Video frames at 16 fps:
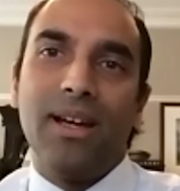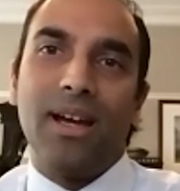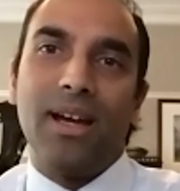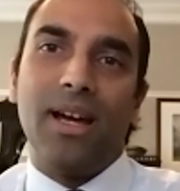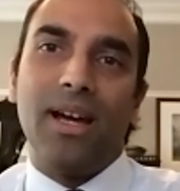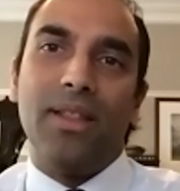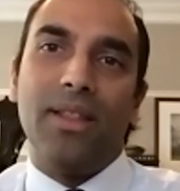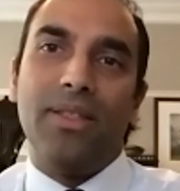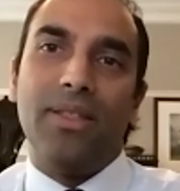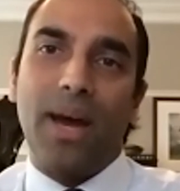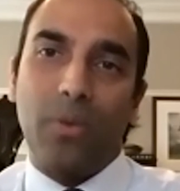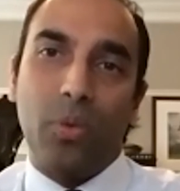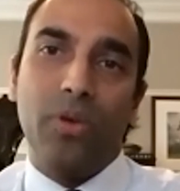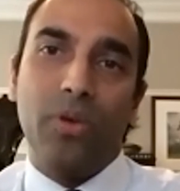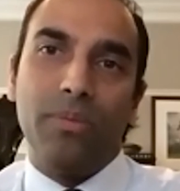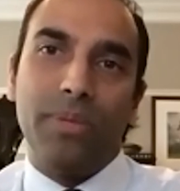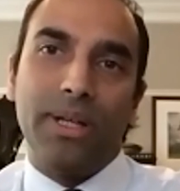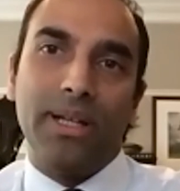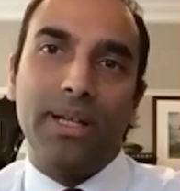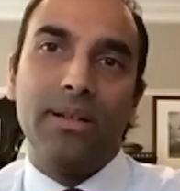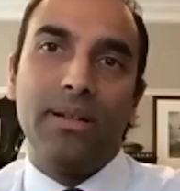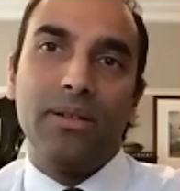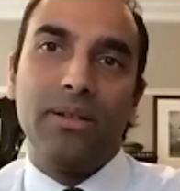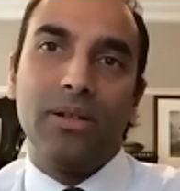That would have
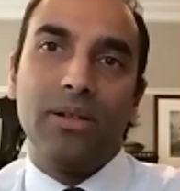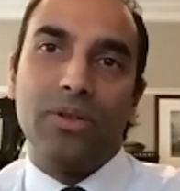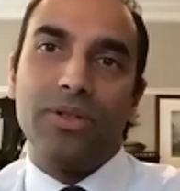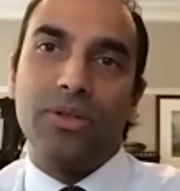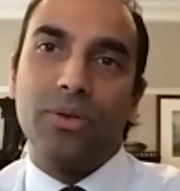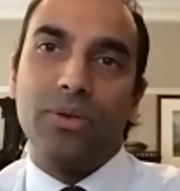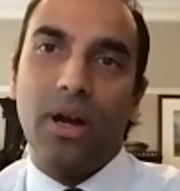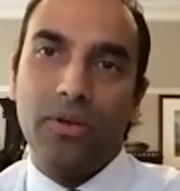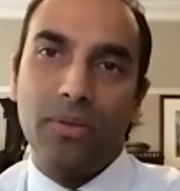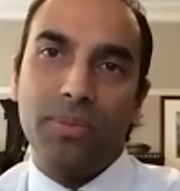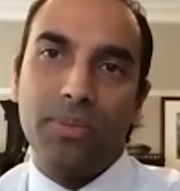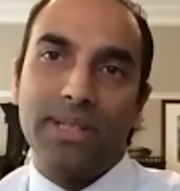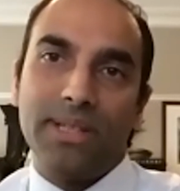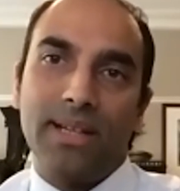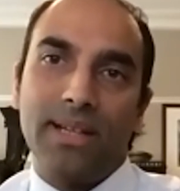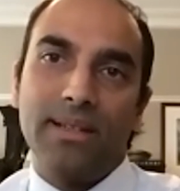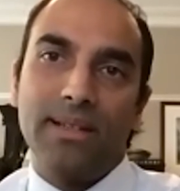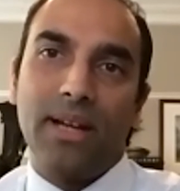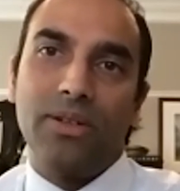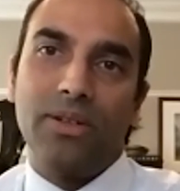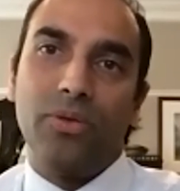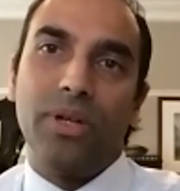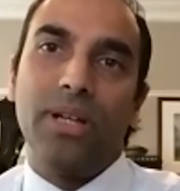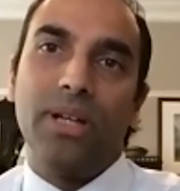been closer to 100% had
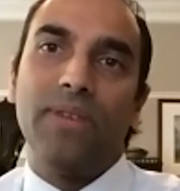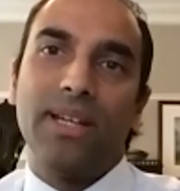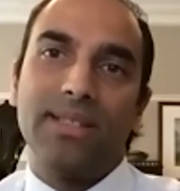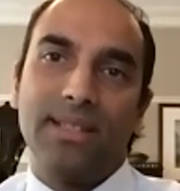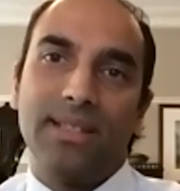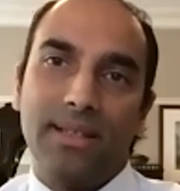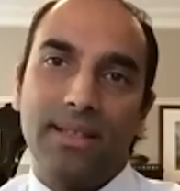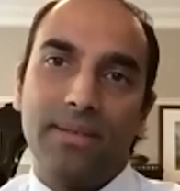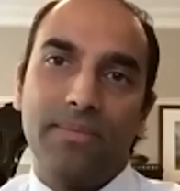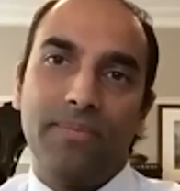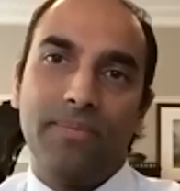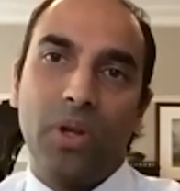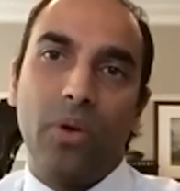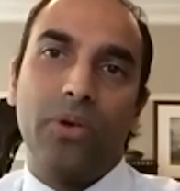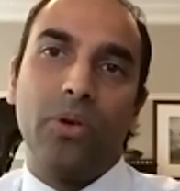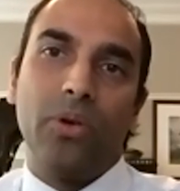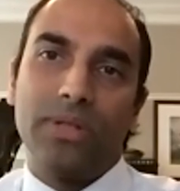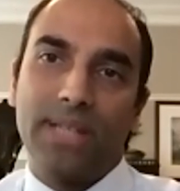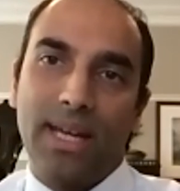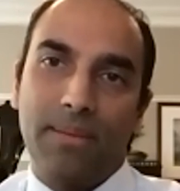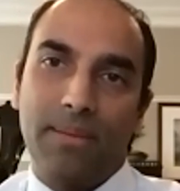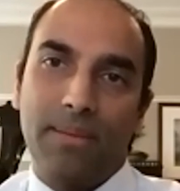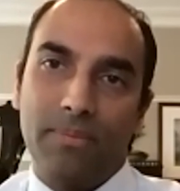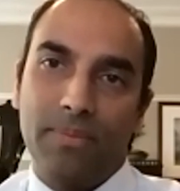you reinvested it on your
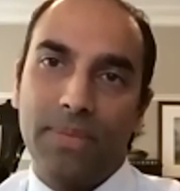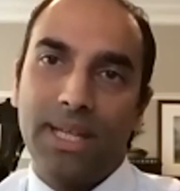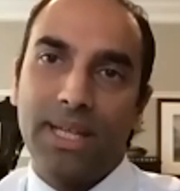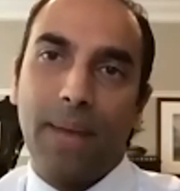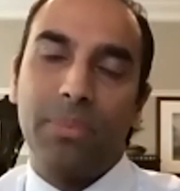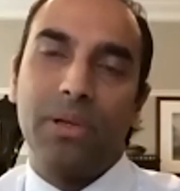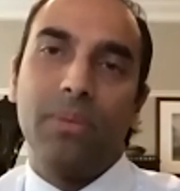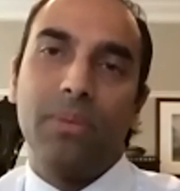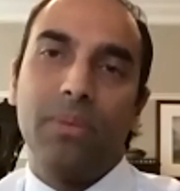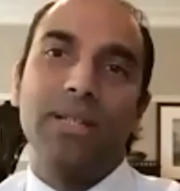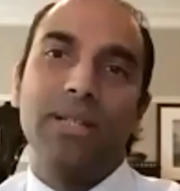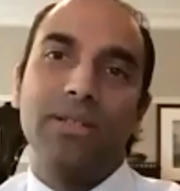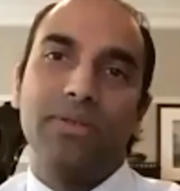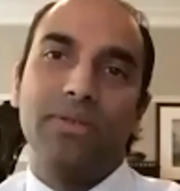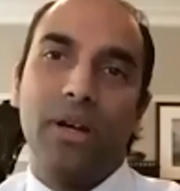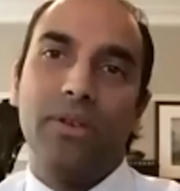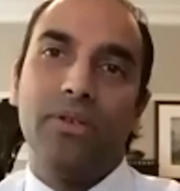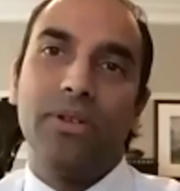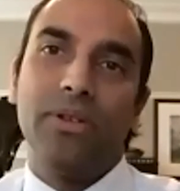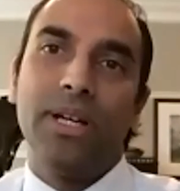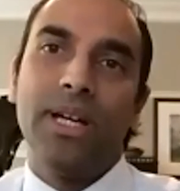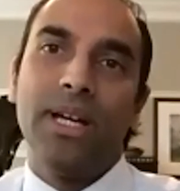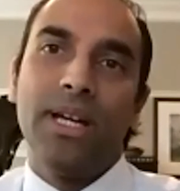same capital base of 100.